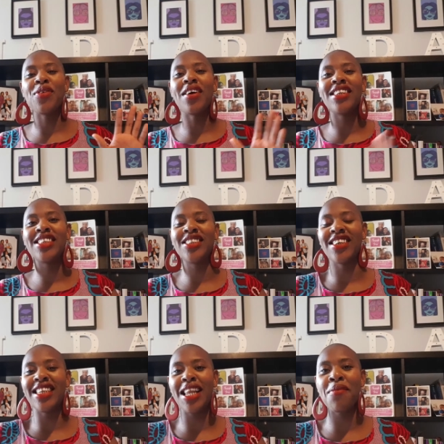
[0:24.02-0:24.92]
everyone, it's
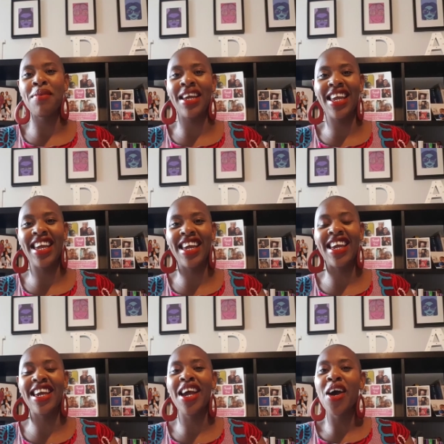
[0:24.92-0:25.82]
Shada Lambert
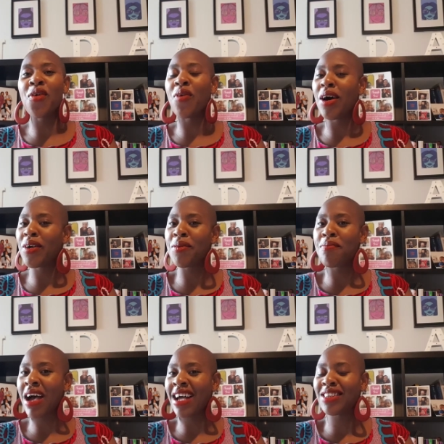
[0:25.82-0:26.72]
here. Welcome
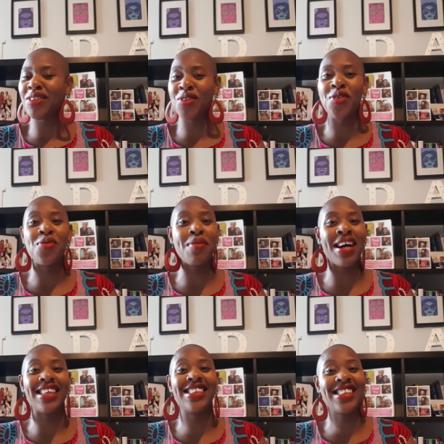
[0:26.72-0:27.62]
back to
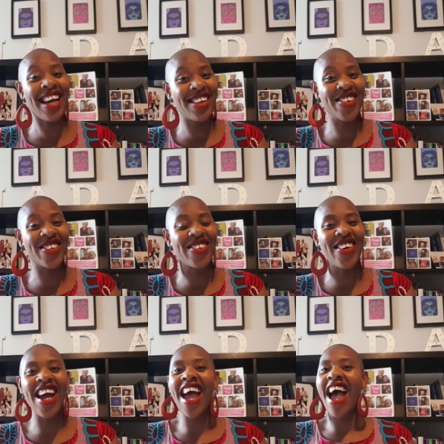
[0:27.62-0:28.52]
my
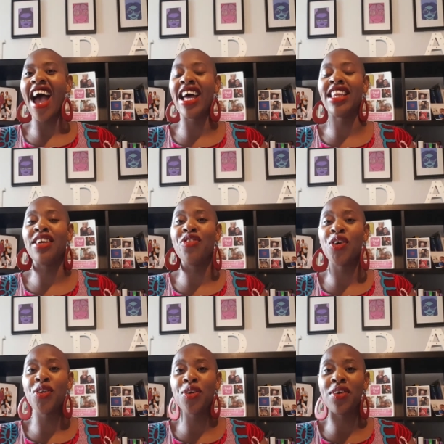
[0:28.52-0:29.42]
channel. And if
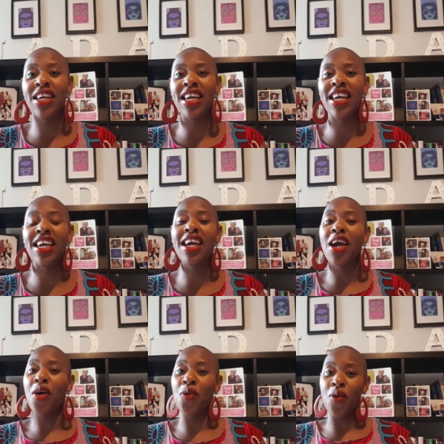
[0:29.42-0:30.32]
you're new here,
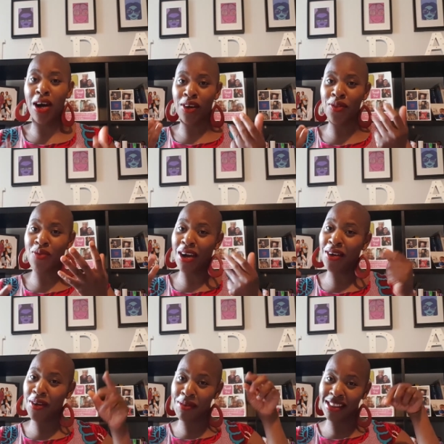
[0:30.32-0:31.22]
welcome,
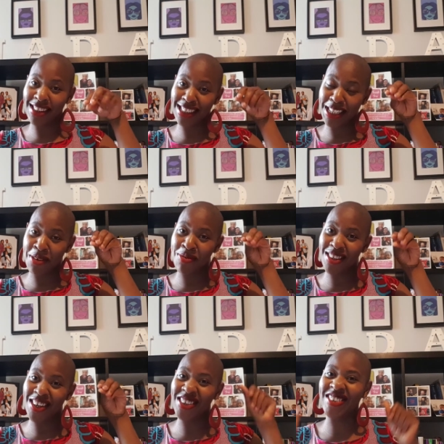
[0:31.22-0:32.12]
welcome into the gem
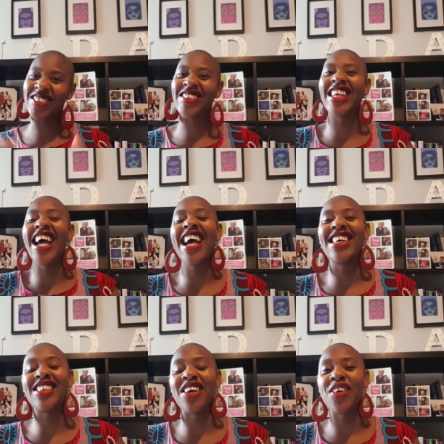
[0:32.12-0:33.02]
zone.
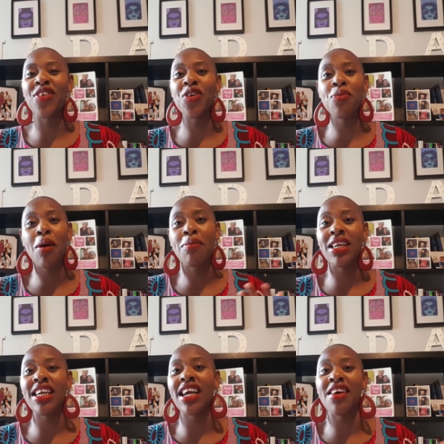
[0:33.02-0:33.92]
So you
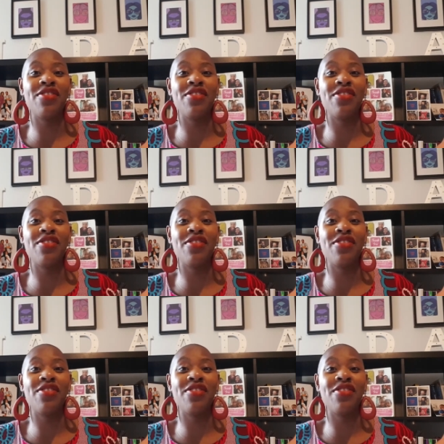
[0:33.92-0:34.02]
probably